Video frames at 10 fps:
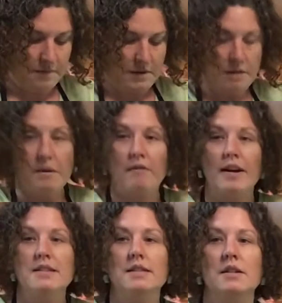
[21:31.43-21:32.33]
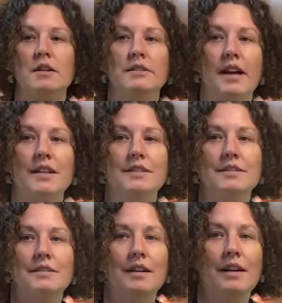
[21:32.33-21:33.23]
My rice is all done.
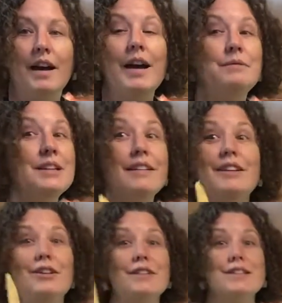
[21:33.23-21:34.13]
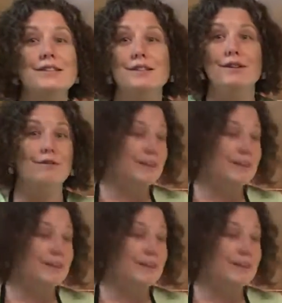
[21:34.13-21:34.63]
I'm telling you, this little rice